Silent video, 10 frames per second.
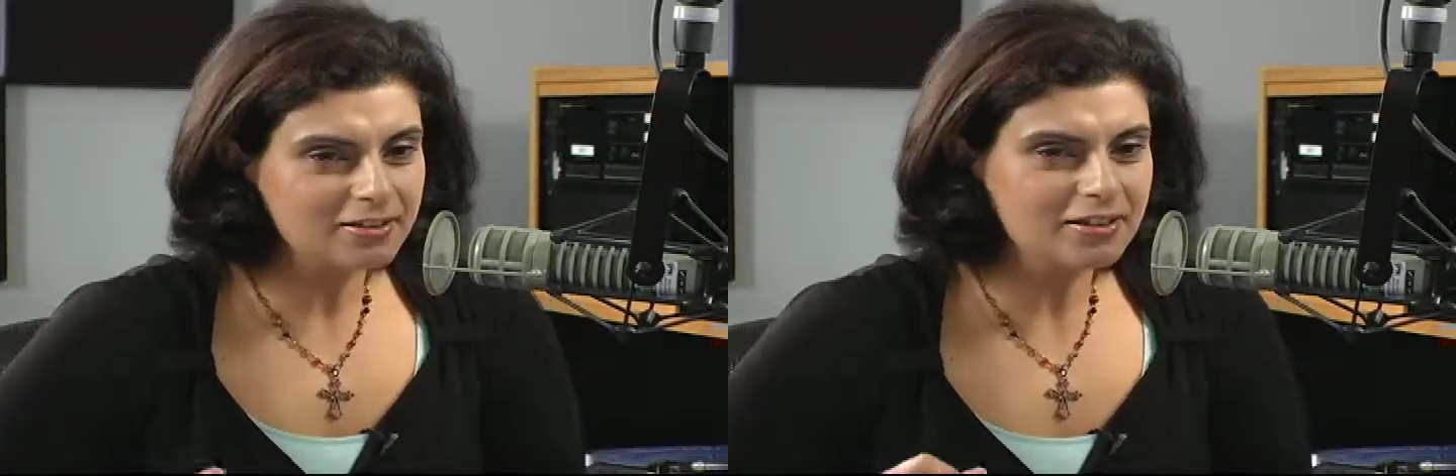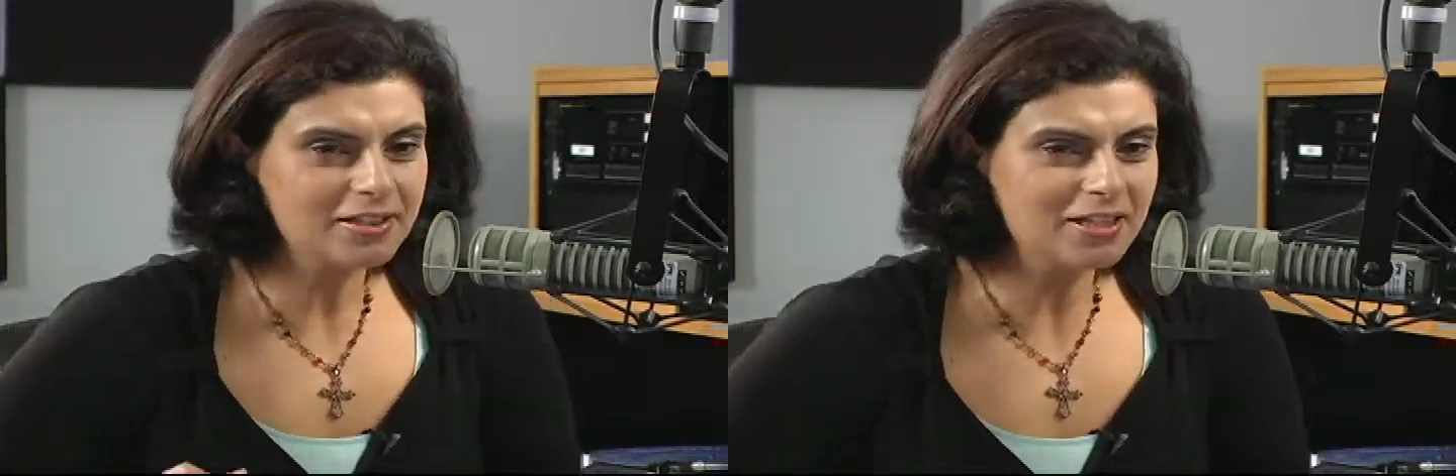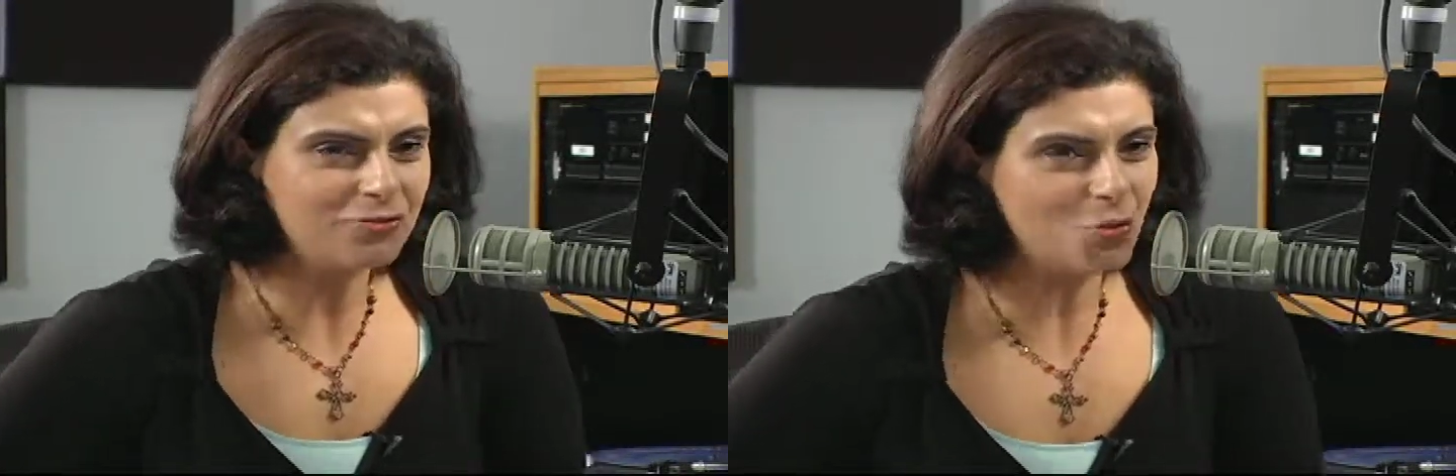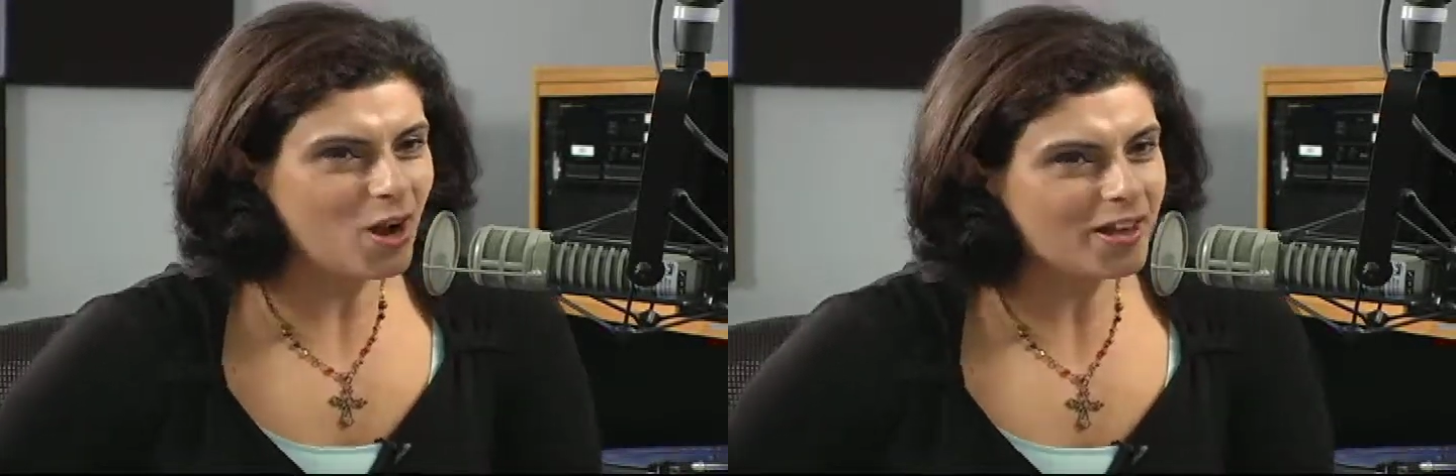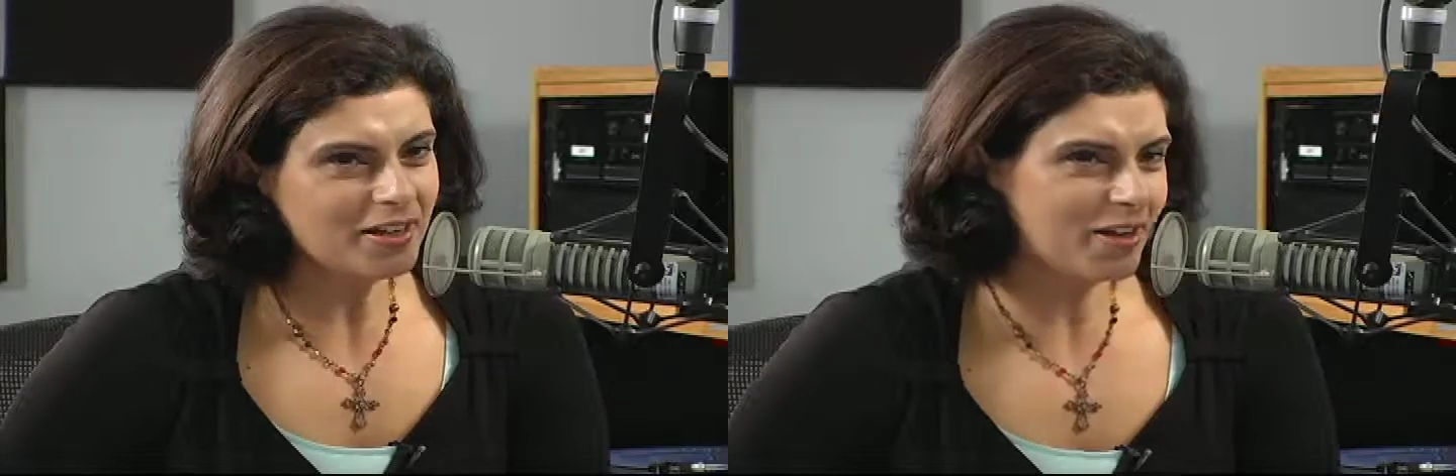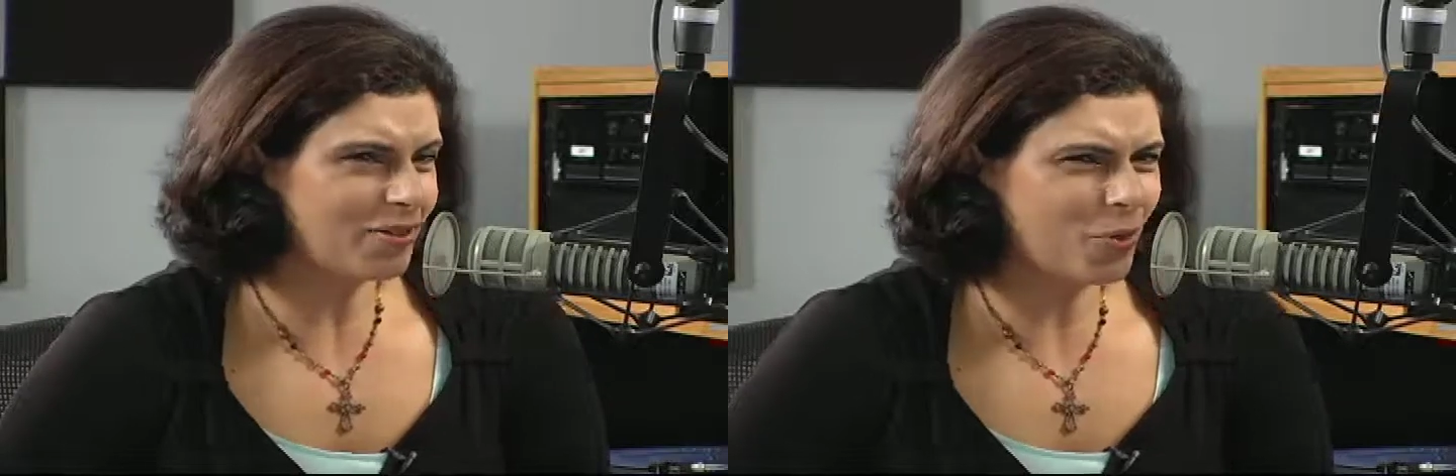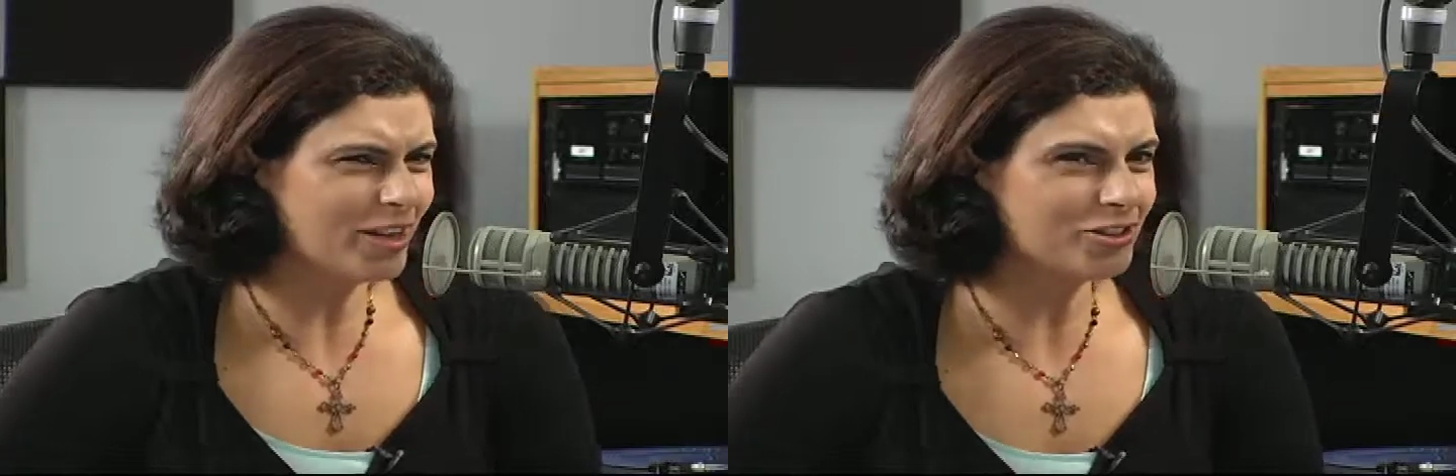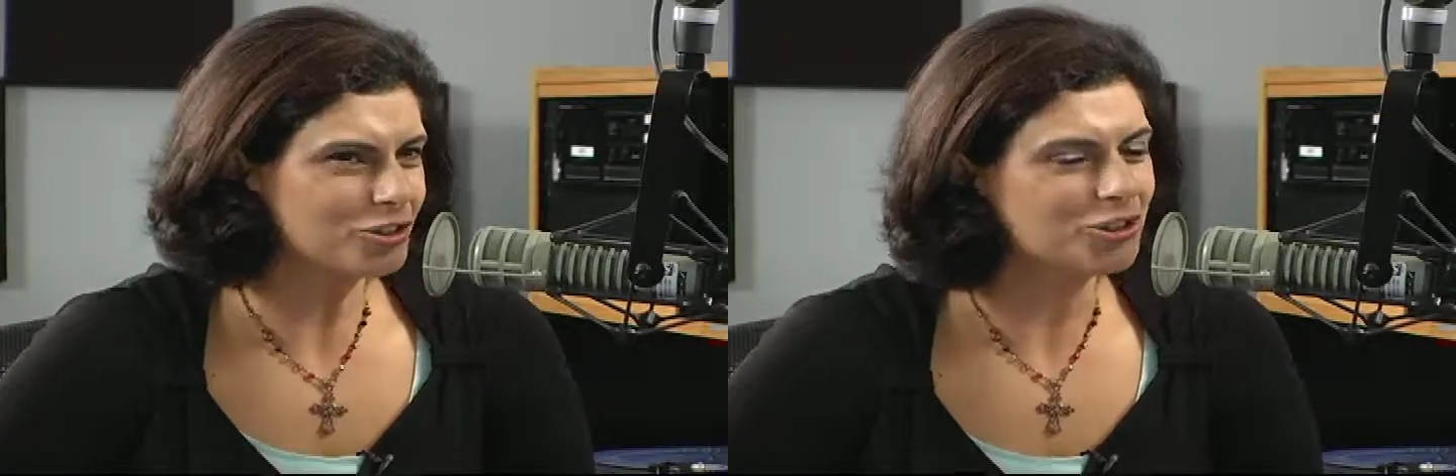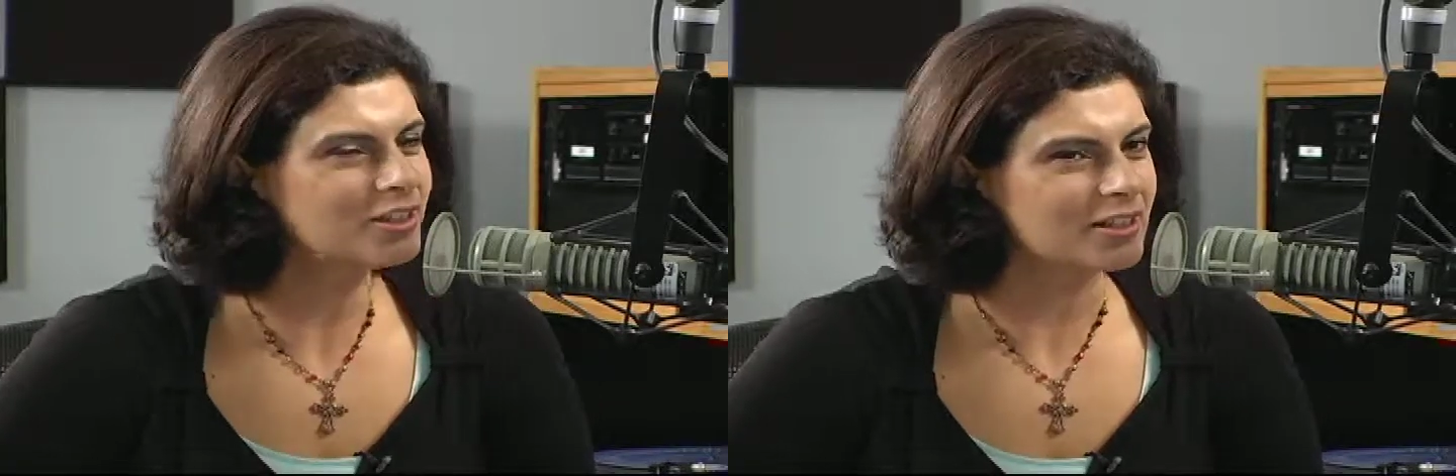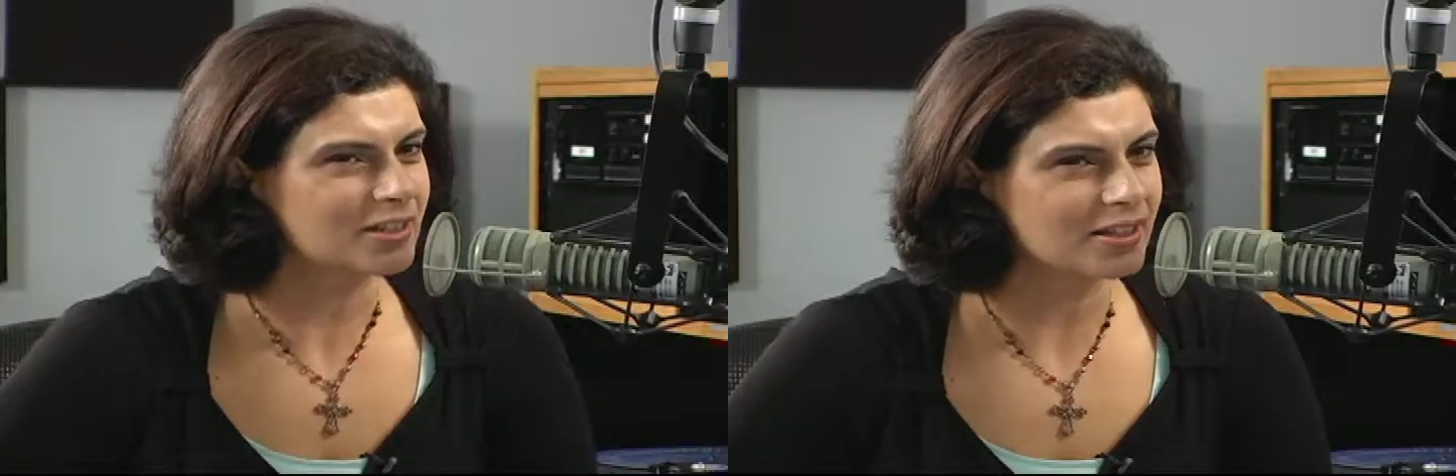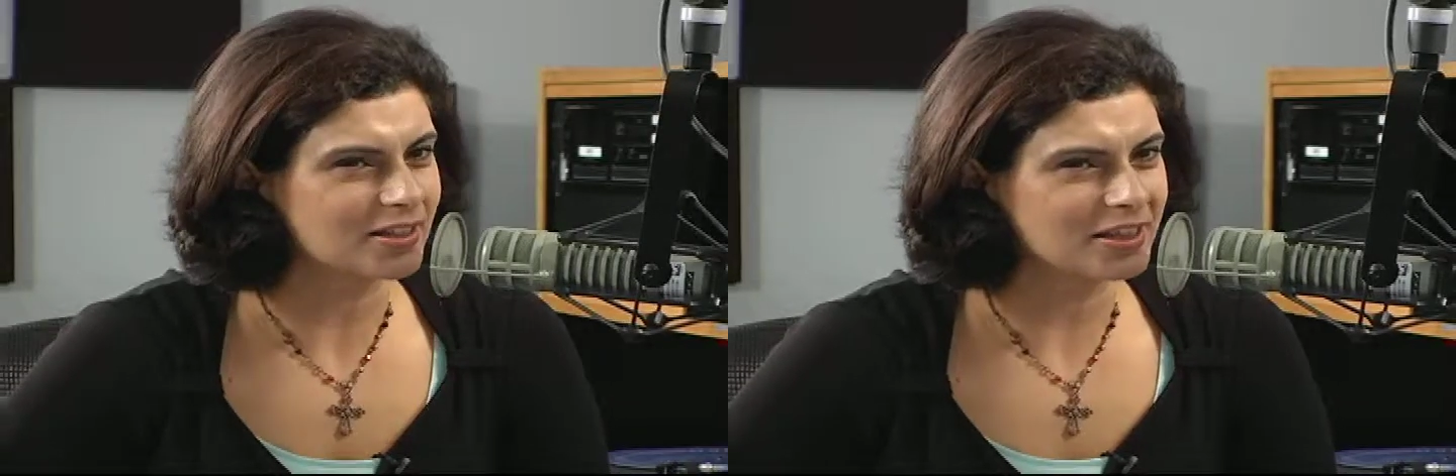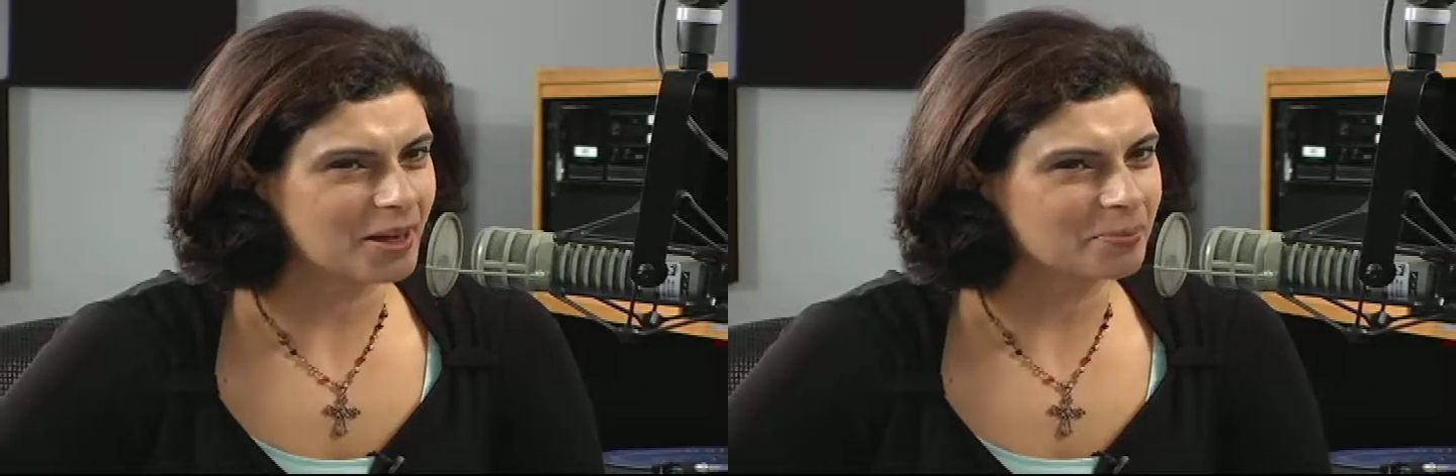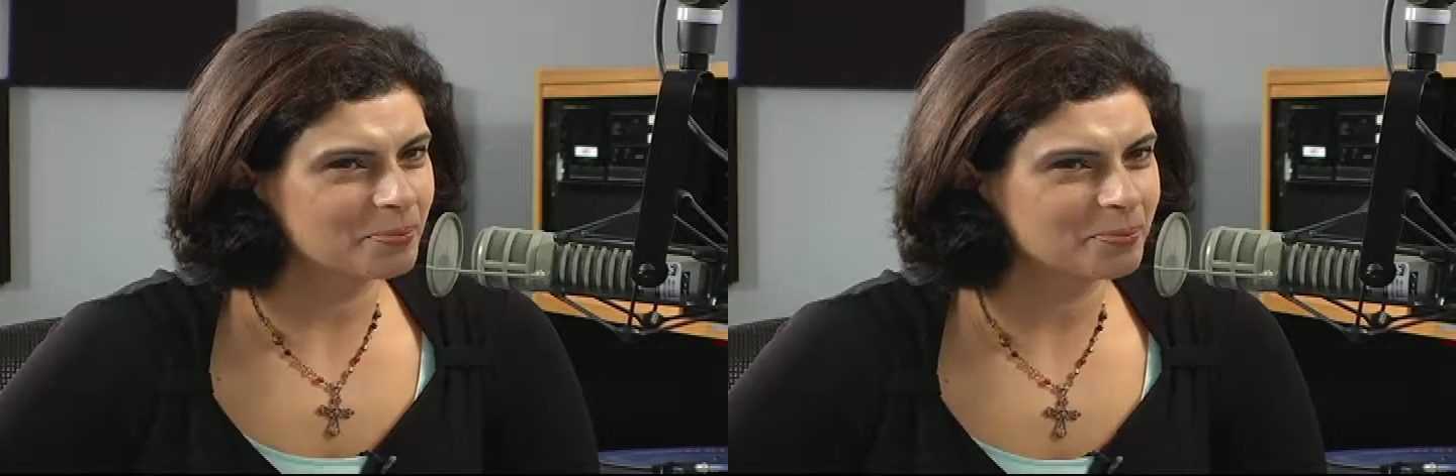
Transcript: Steve, why a journalist this time?